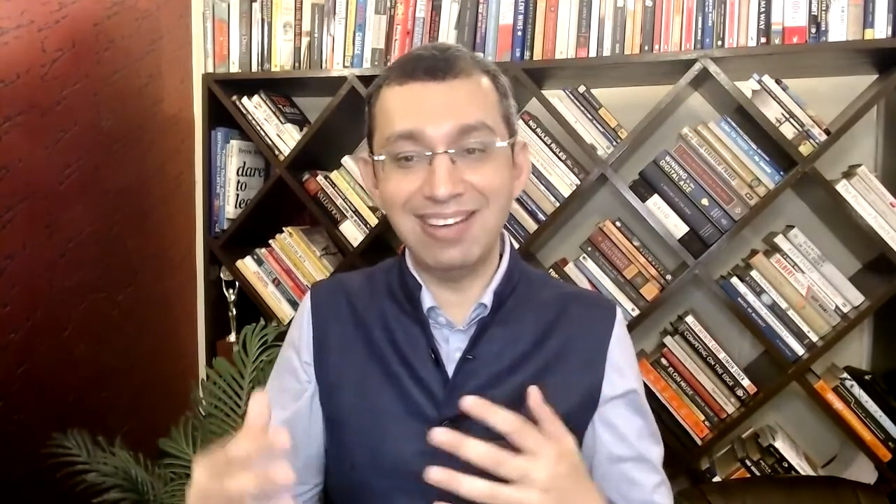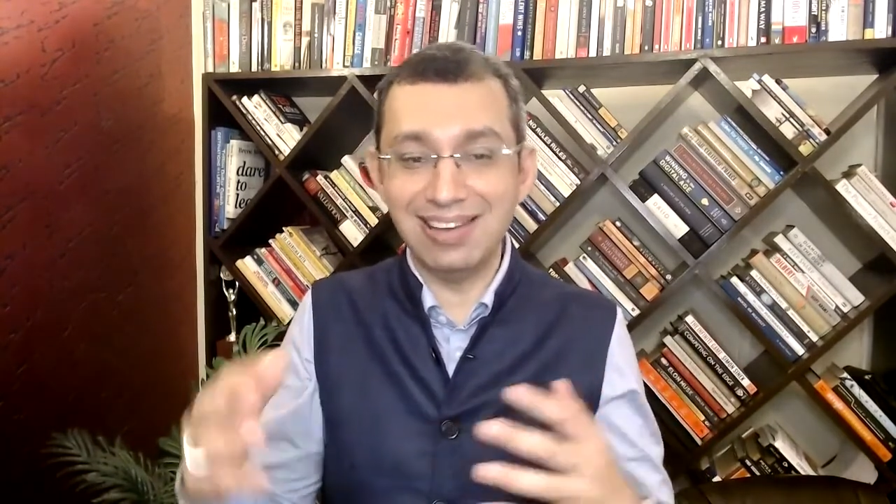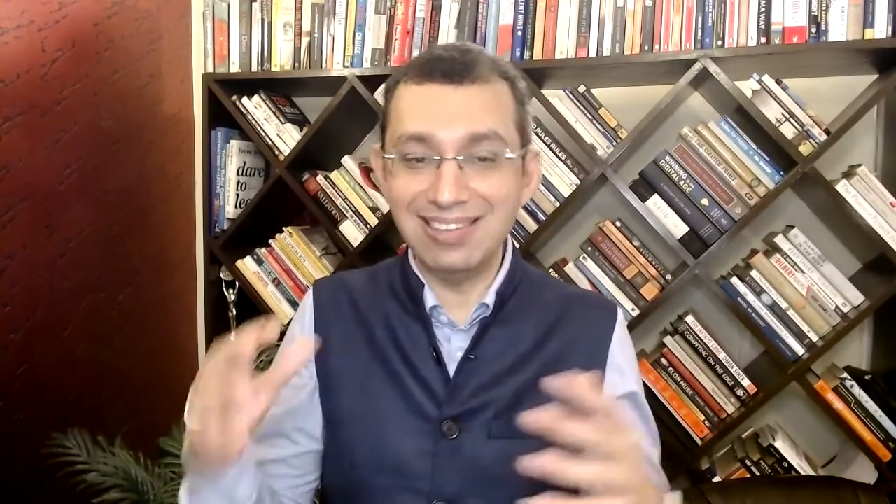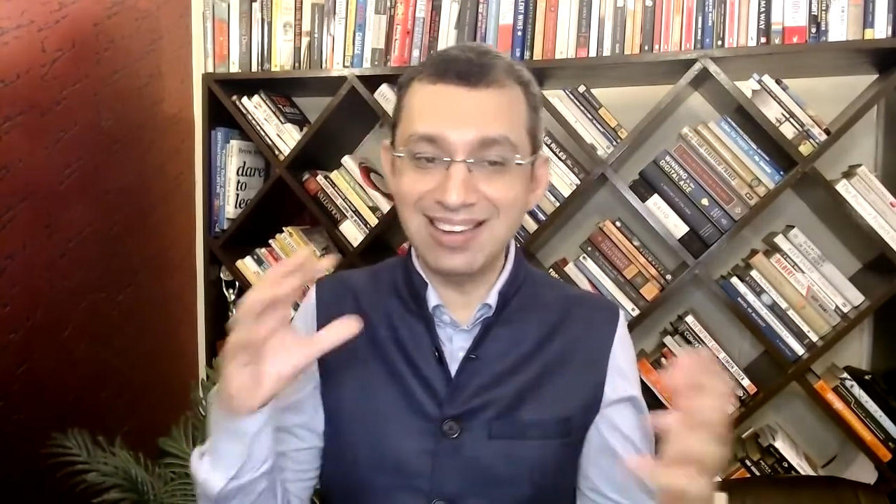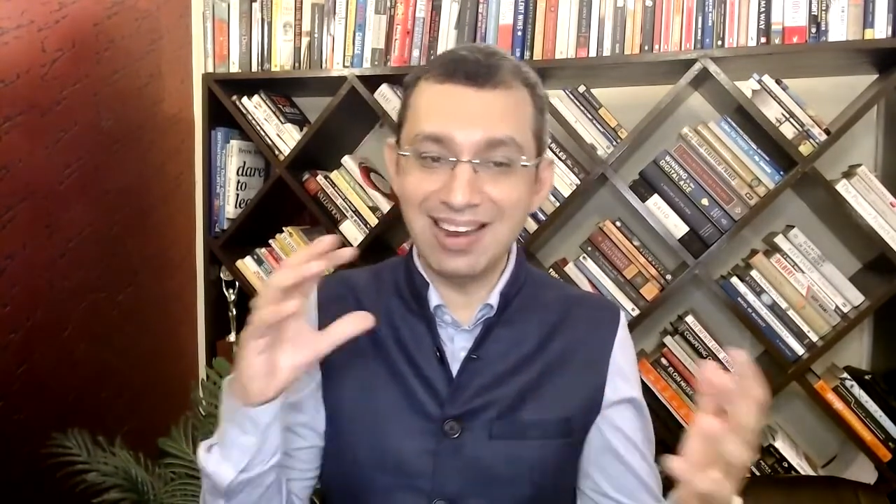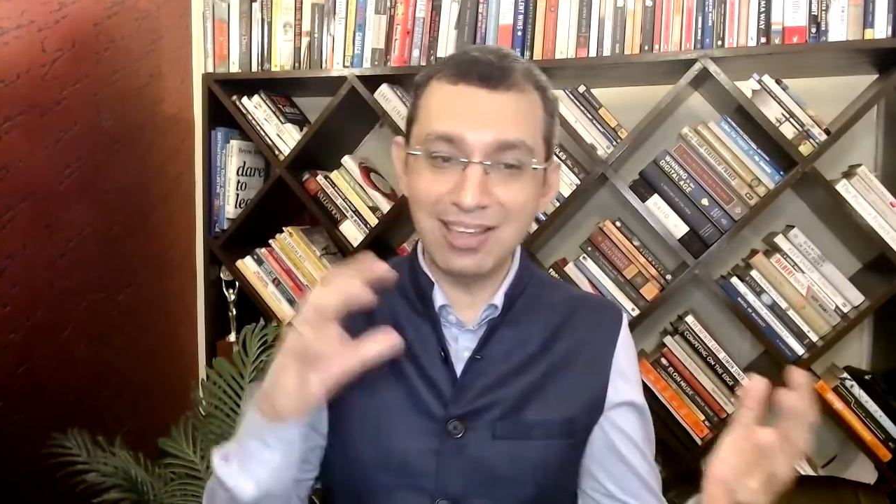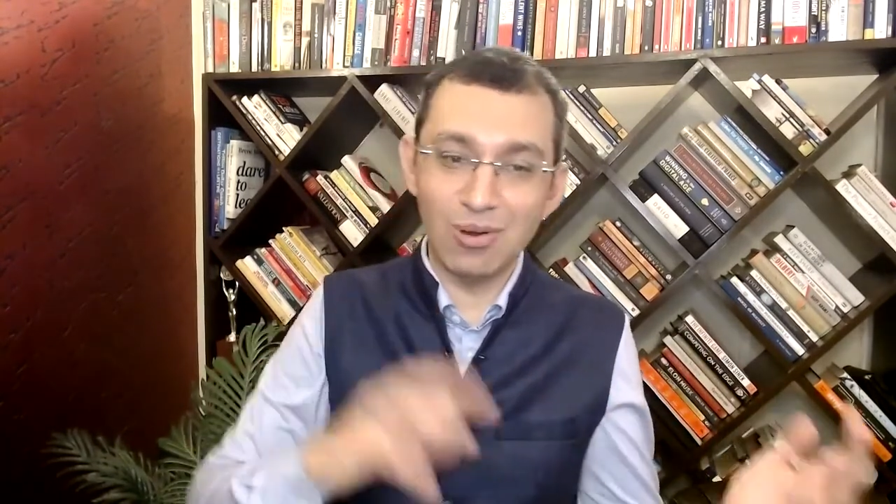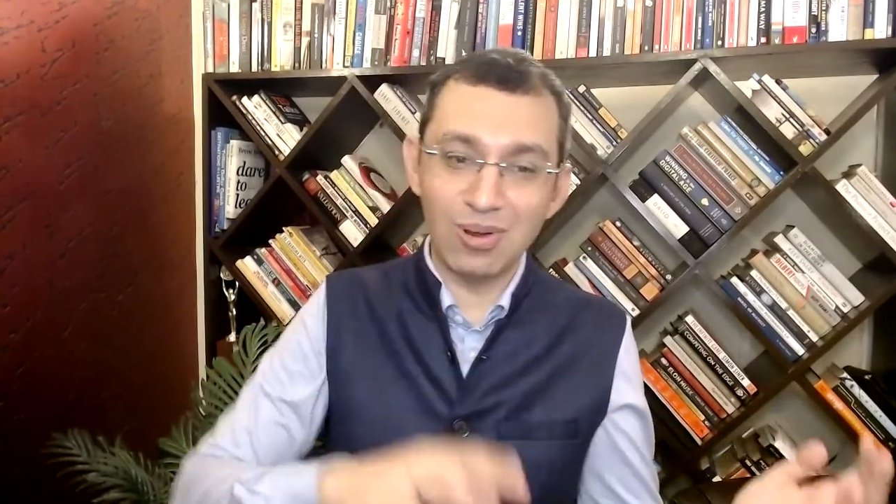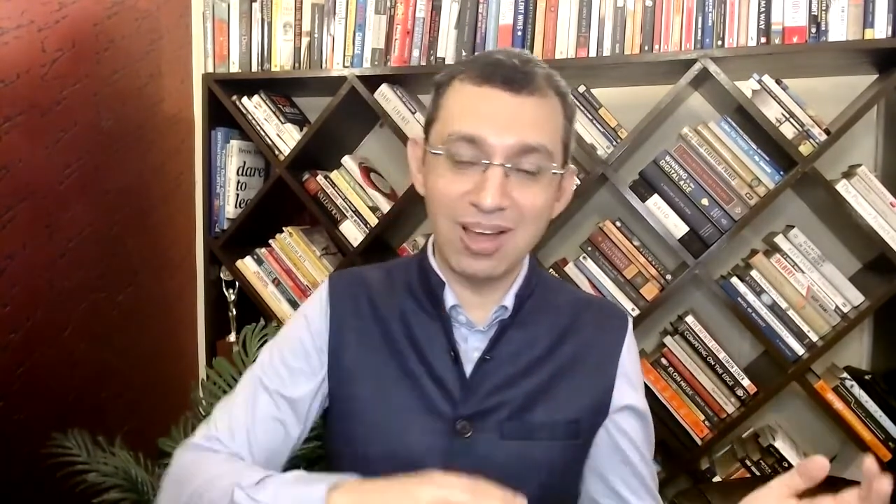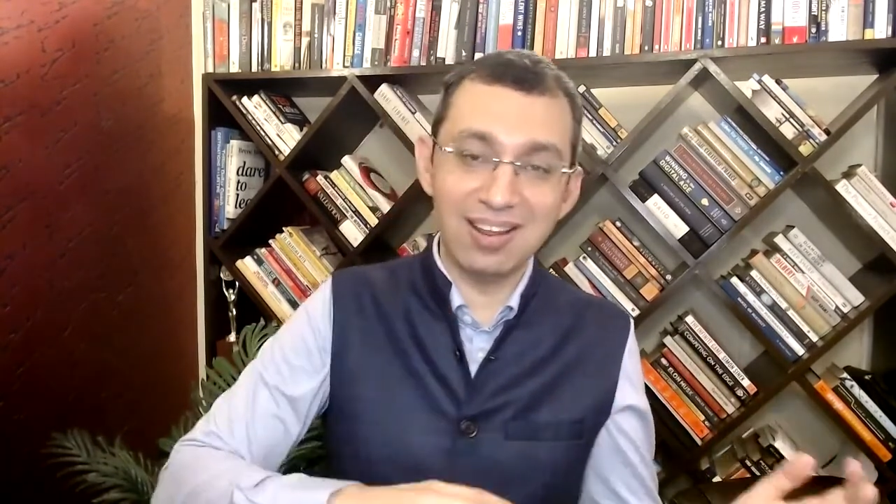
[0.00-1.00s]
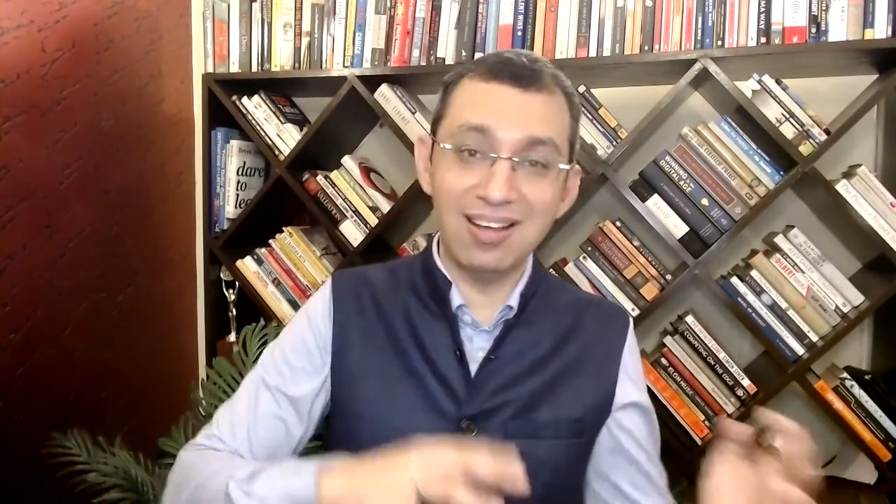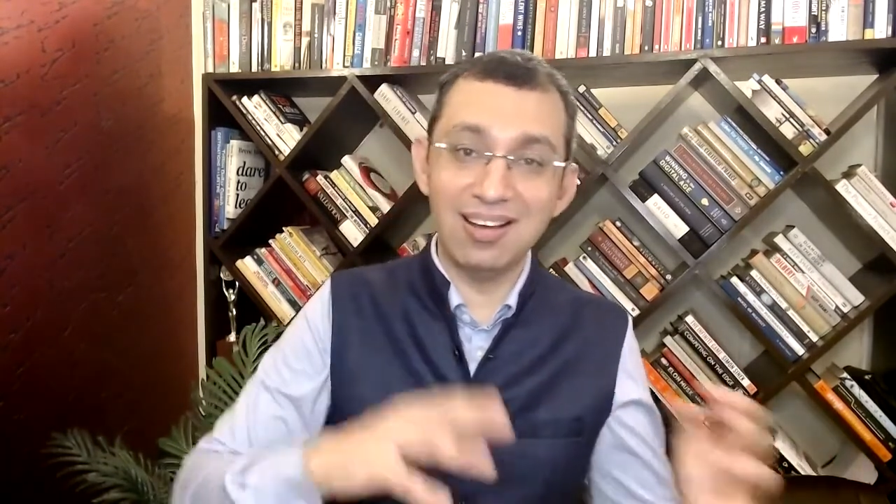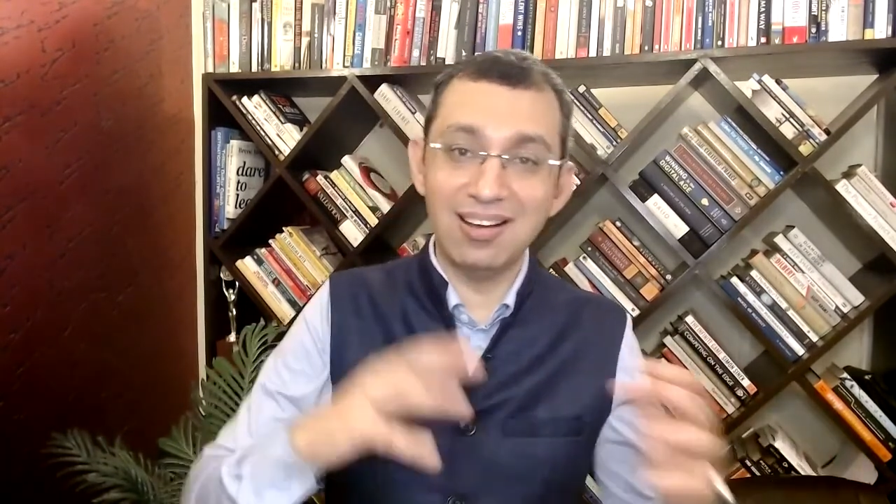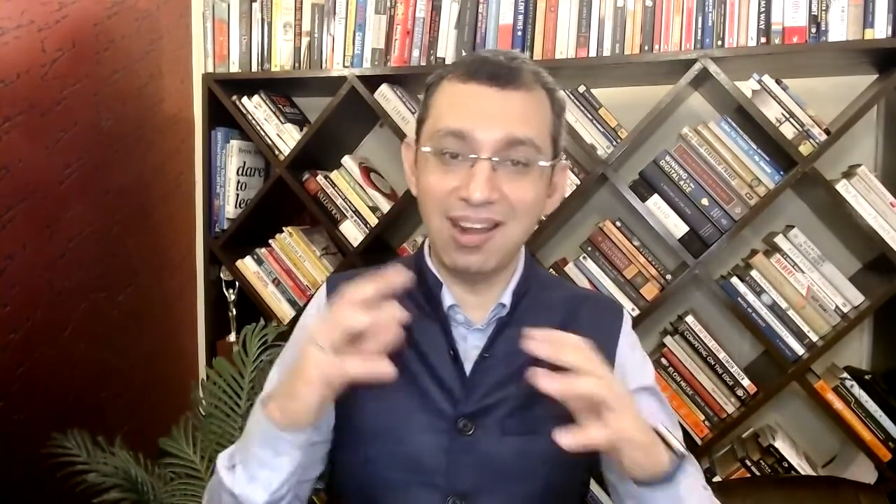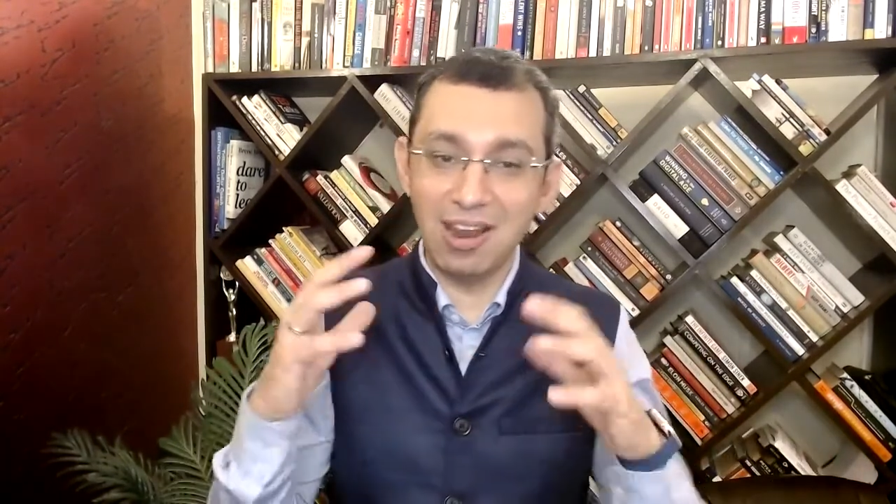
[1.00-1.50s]
restarting your career,
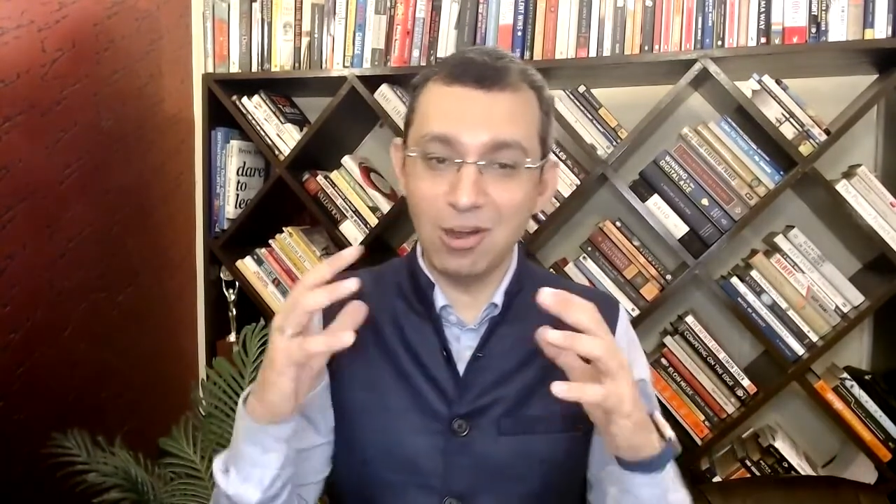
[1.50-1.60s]
career